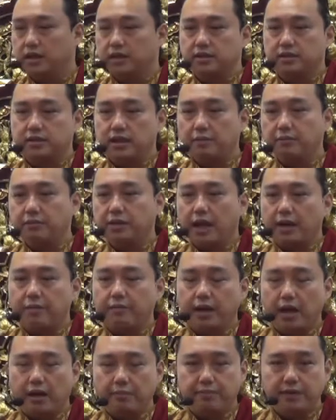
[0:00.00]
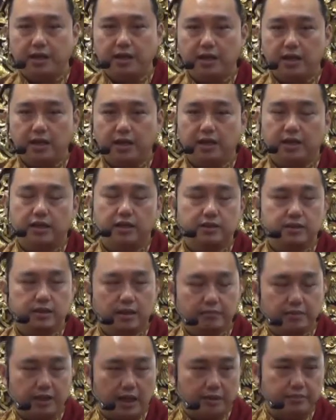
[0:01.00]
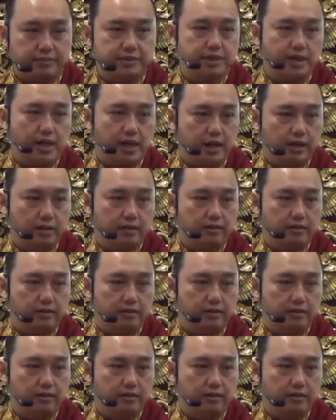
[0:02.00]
Sometimes happy, sometimes sad.